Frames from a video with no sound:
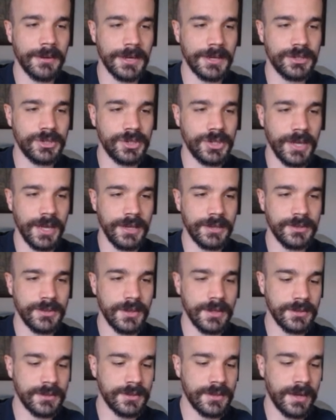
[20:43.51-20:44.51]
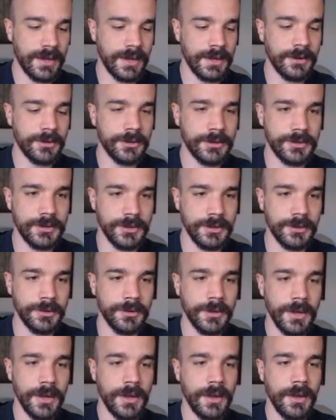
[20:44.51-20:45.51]
I'm gonna change this title
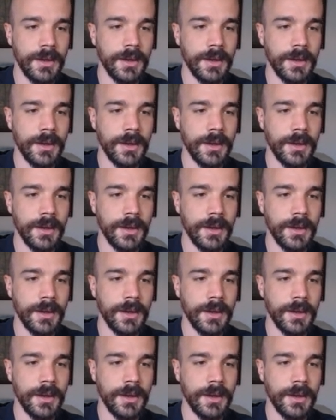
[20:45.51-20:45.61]
to